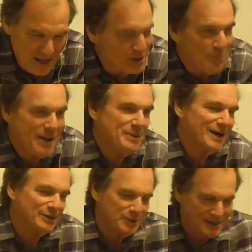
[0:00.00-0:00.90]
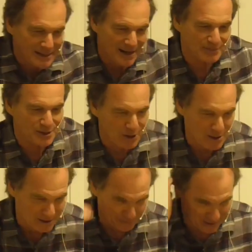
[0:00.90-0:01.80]
So maybe I could have saved us
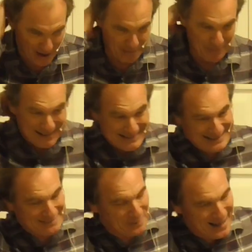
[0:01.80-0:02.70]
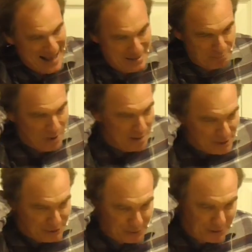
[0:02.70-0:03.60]
all some time, but I had
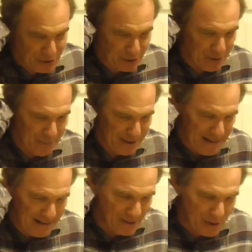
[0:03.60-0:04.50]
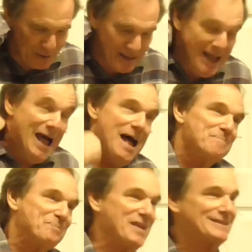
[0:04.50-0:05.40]
promised you a sermon, and so
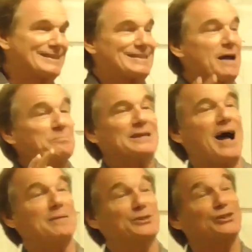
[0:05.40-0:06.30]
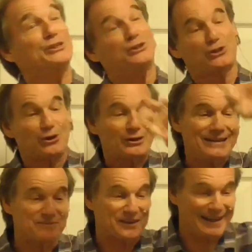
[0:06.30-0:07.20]
sometimes the journey of